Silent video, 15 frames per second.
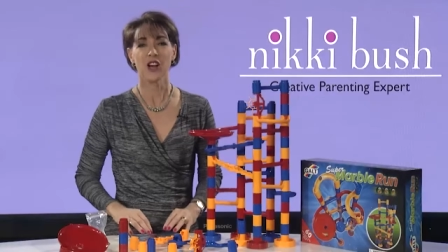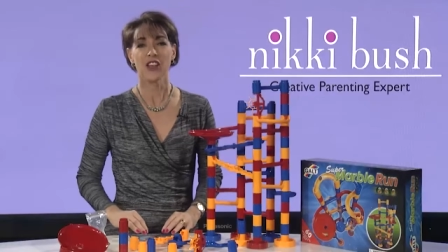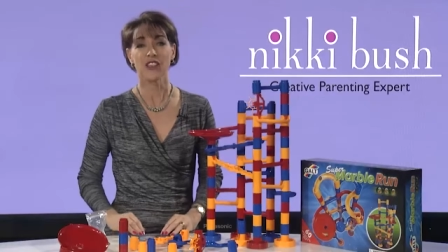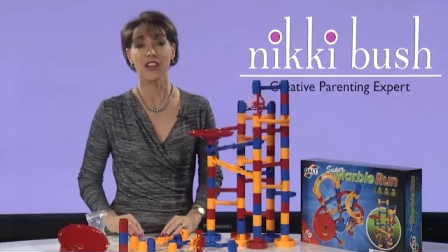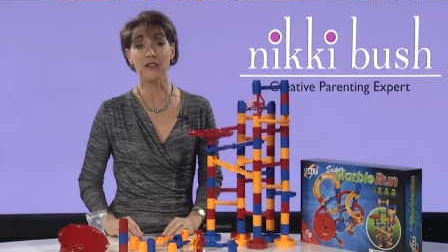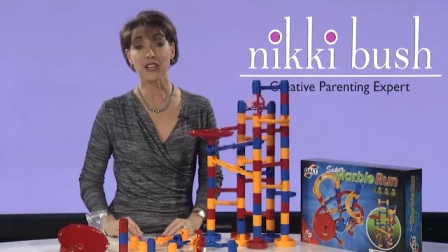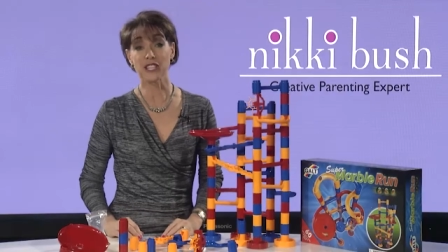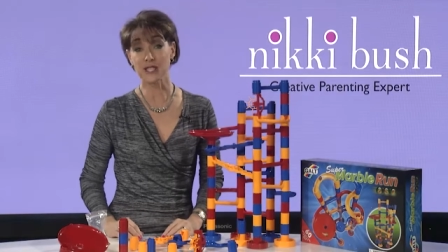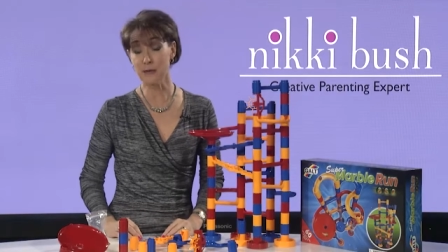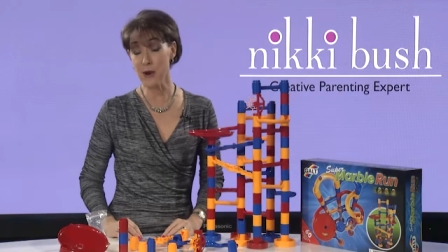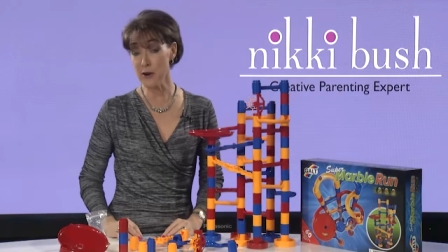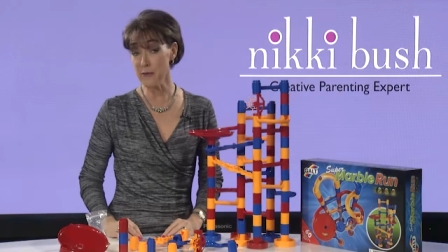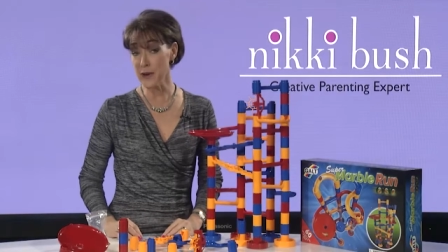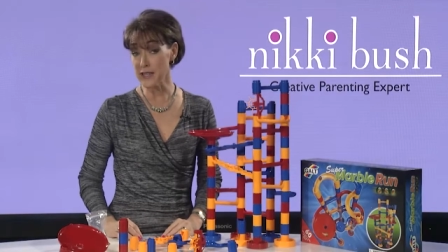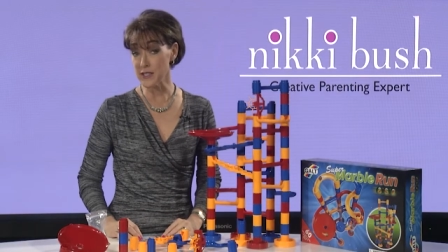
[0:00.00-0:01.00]
They're
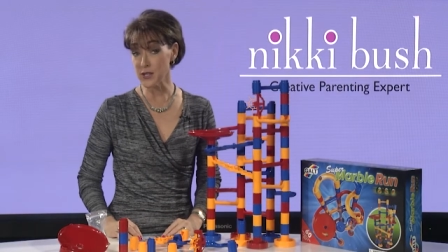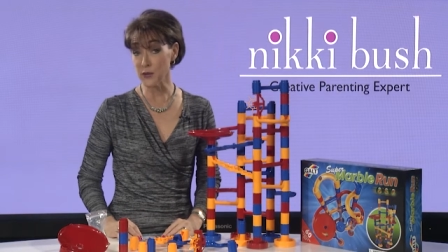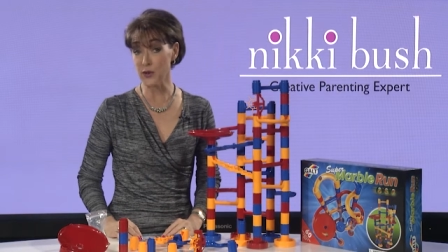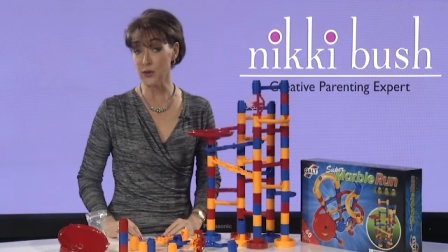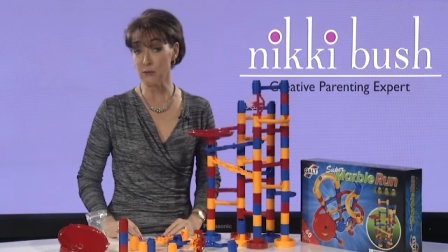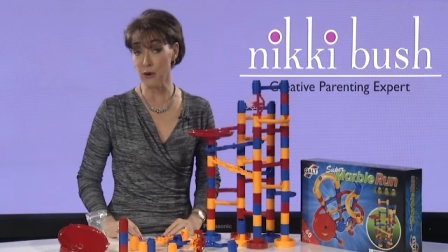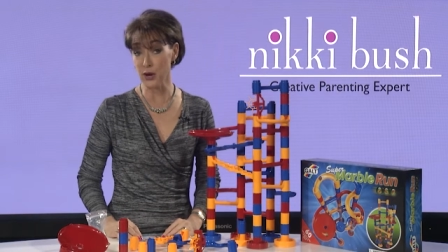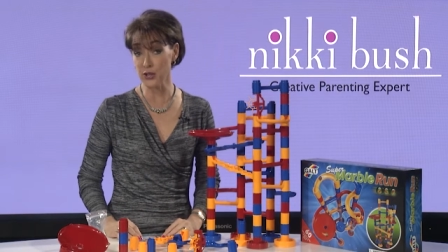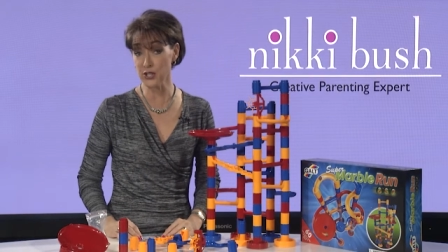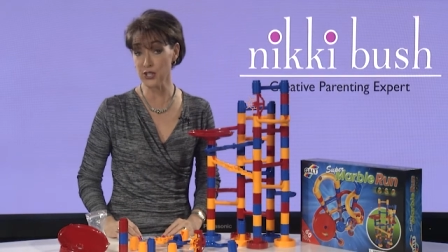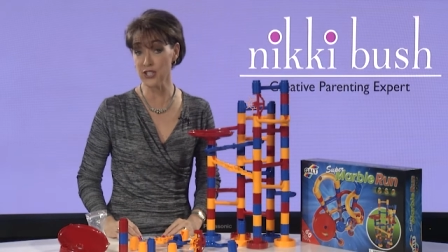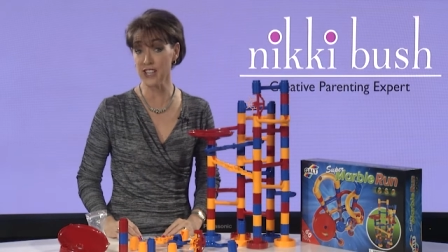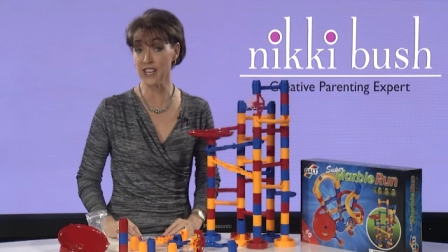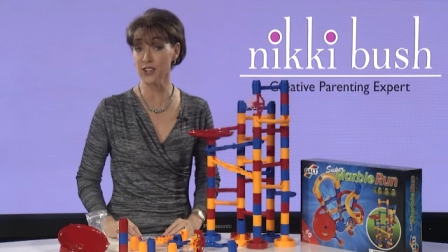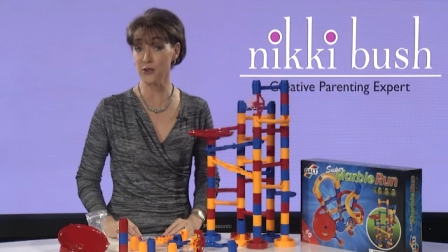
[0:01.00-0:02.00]
experimenting with
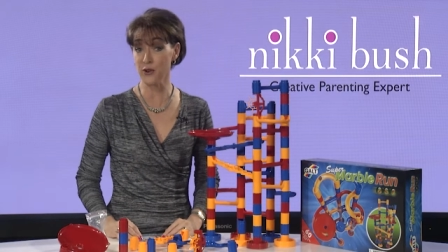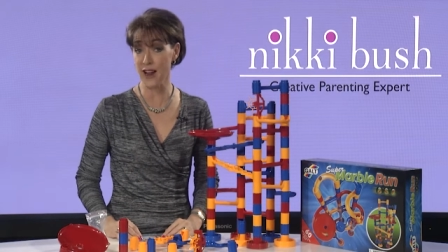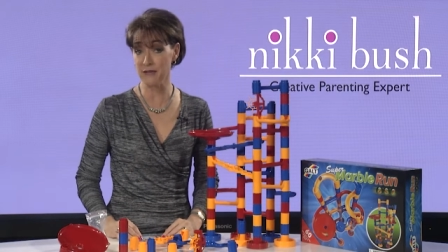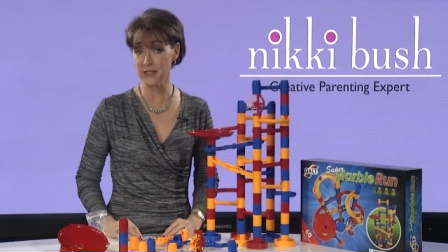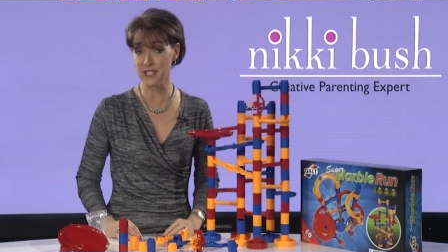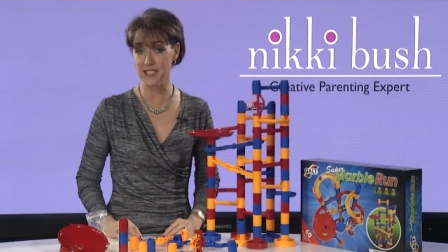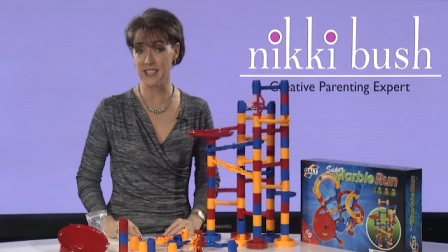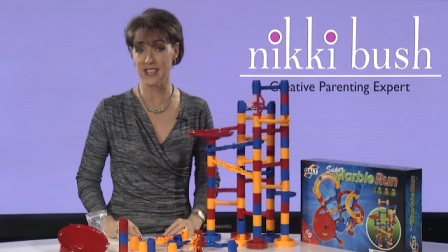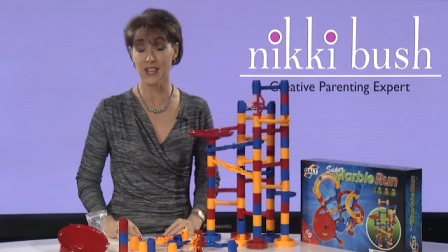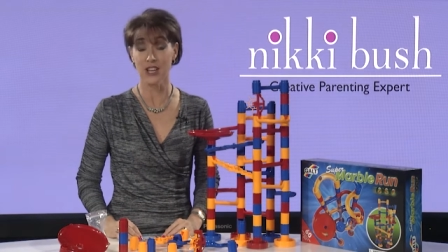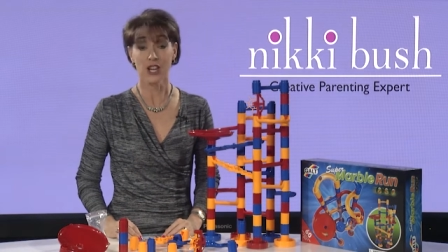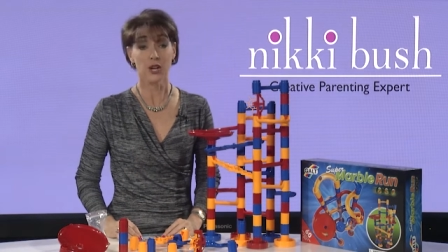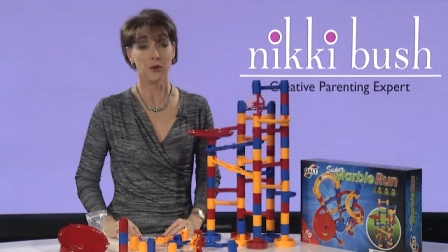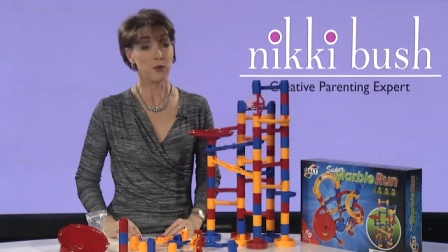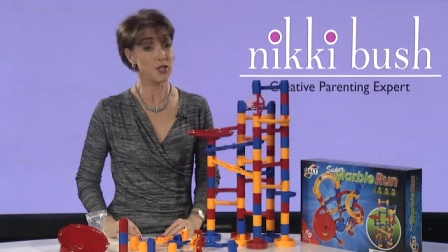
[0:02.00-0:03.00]
motion and gravity,
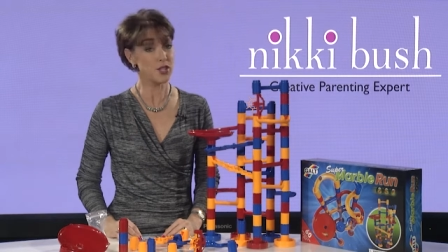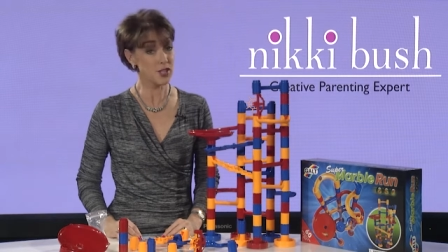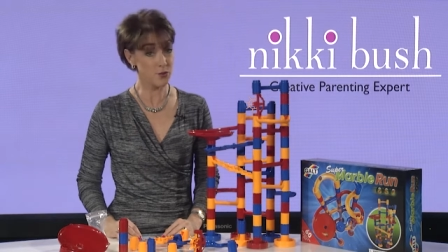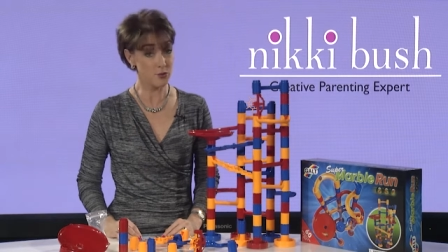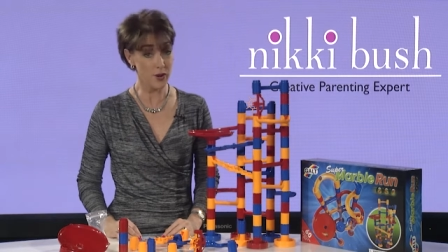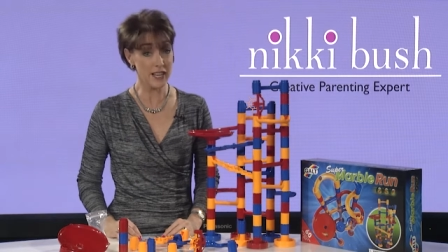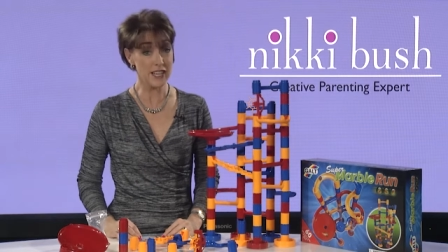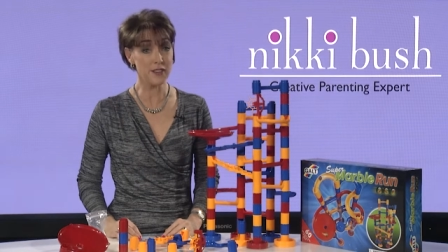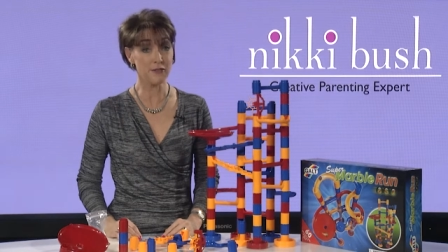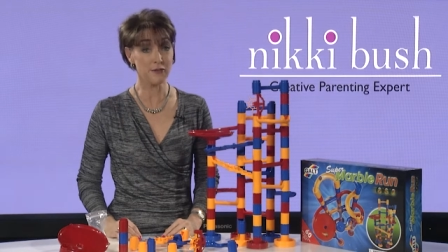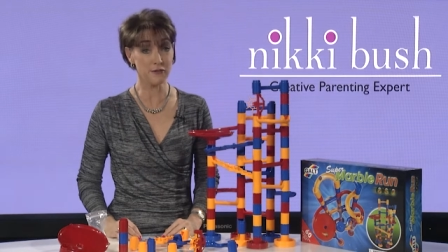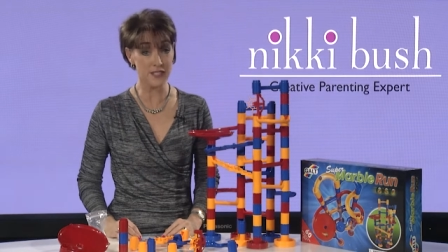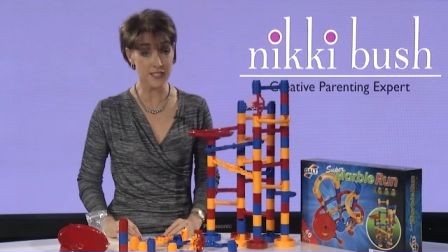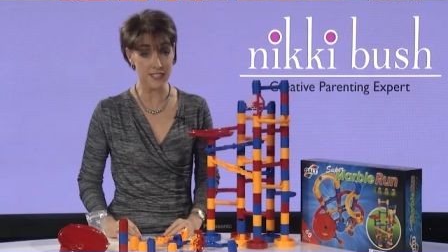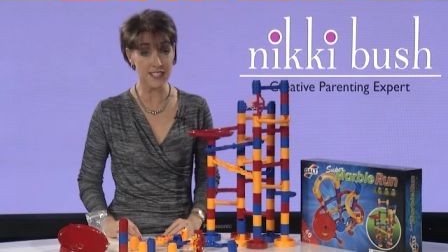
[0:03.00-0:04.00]
which is really
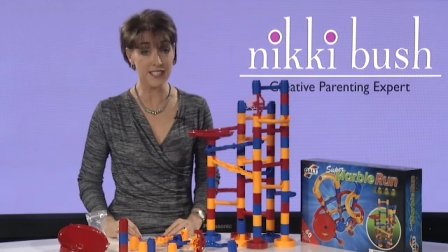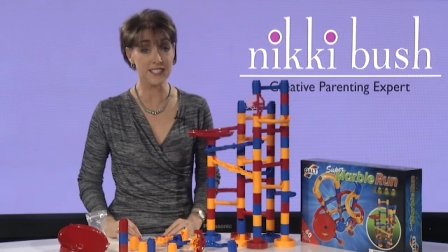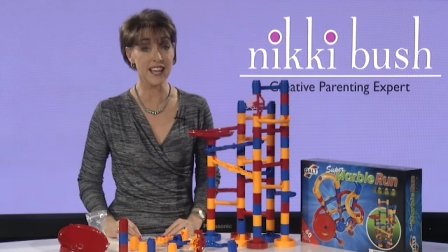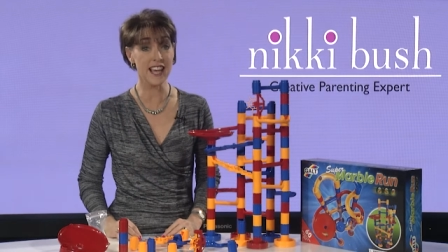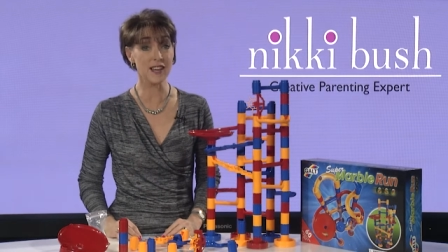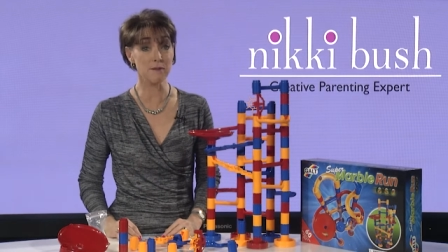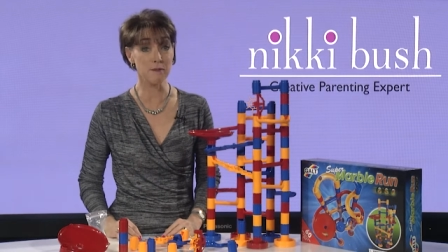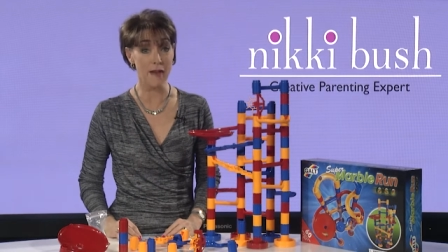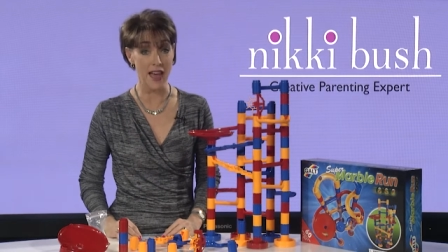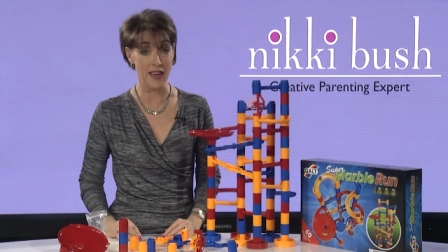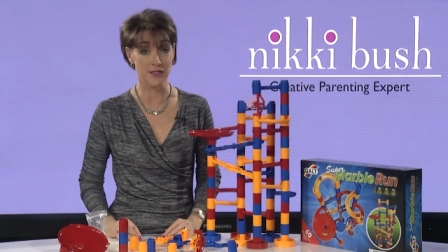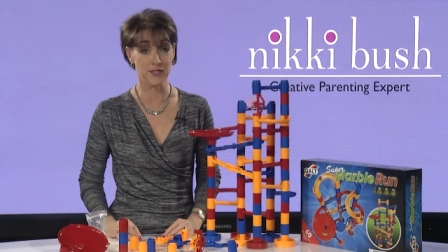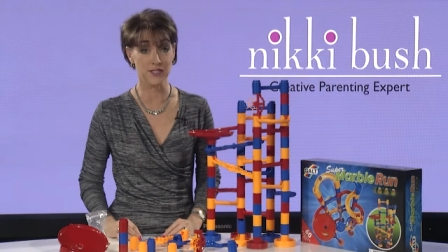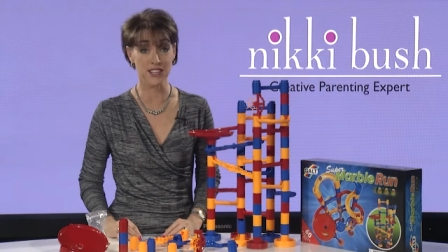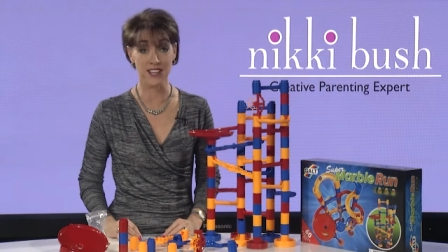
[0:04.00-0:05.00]
physics and
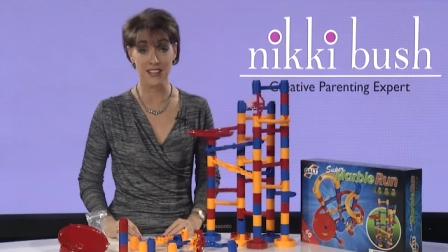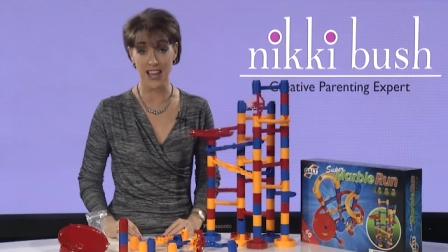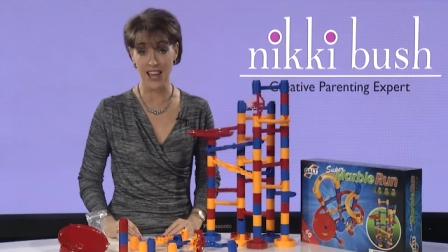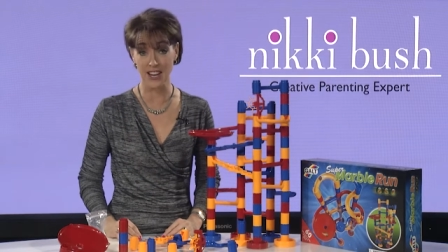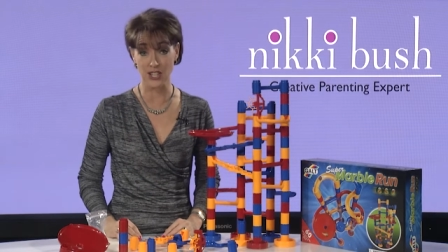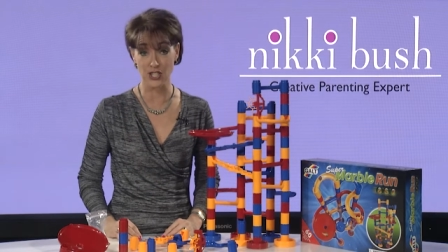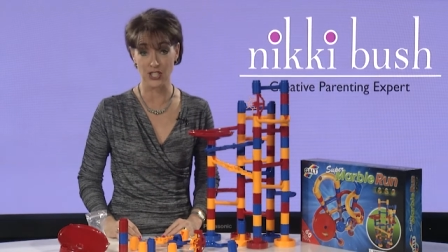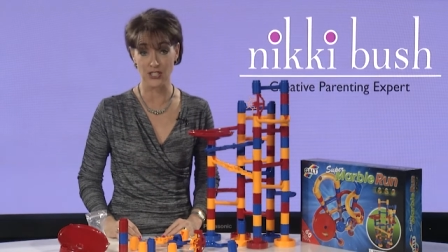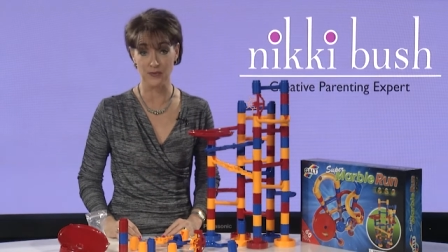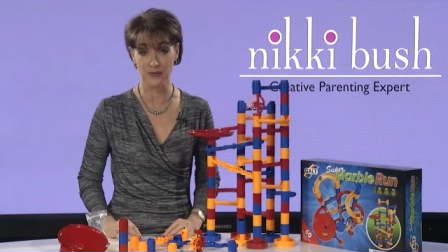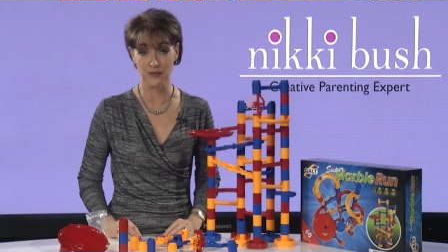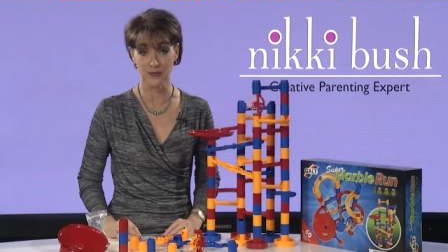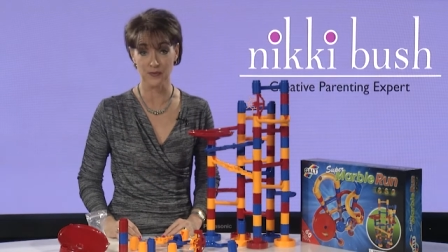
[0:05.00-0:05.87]
maths in action.